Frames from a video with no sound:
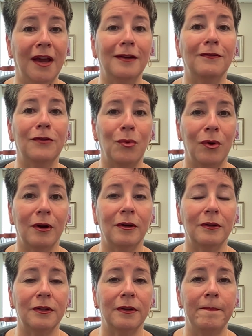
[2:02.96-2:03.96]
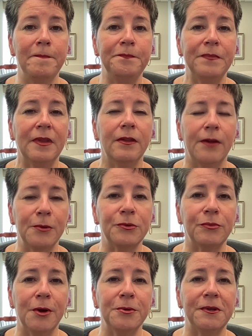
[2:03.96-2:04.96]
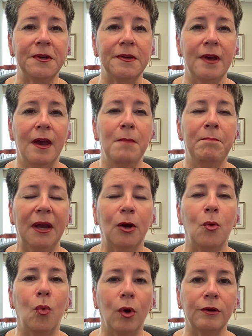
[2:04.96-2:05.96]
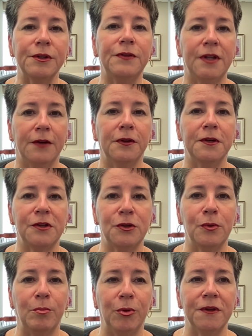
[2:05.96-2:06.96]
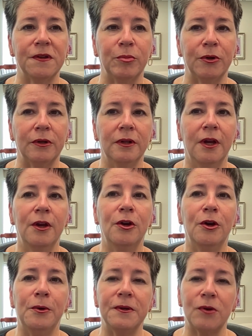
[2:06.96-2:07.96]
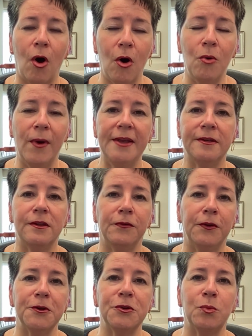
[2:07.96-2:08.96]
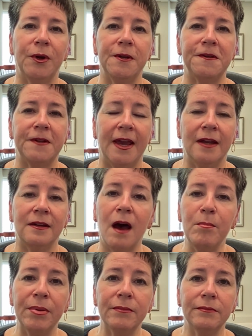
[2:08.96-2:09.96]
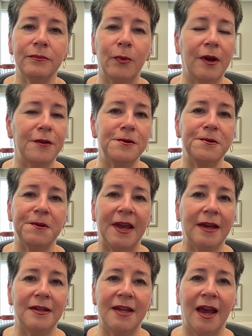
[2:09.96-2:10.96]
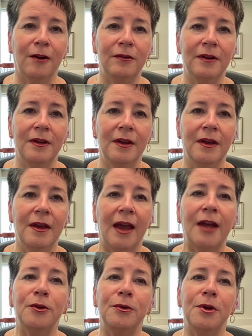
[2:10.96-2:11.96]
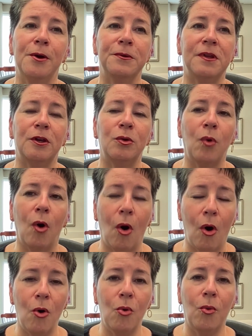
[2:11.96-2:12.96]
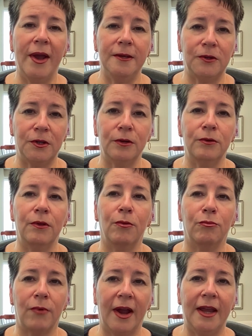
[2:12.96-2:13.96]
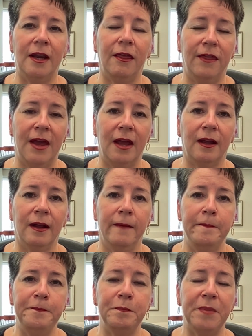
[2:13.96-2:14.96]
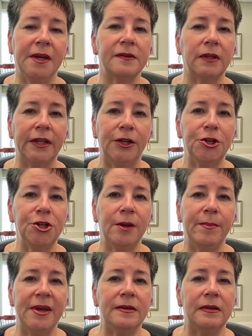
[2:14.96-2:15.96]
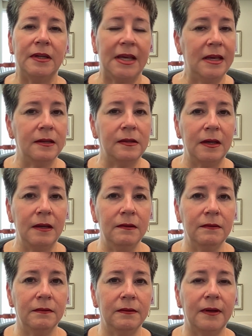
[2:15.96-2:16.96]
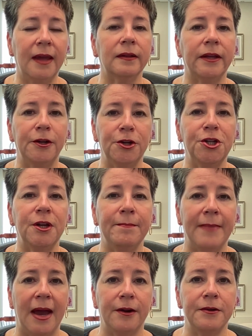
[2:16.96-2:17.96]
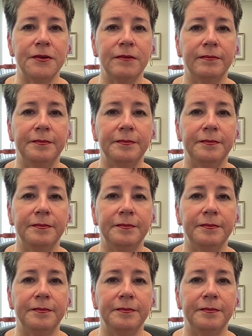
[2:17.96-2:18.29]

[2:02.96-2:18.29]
end of the world. Those roses make a world of difference to a principal who is always the first one to stand up when others stand down, and who knows that you always do the right thing, because leadership isn't easy and leadership matters.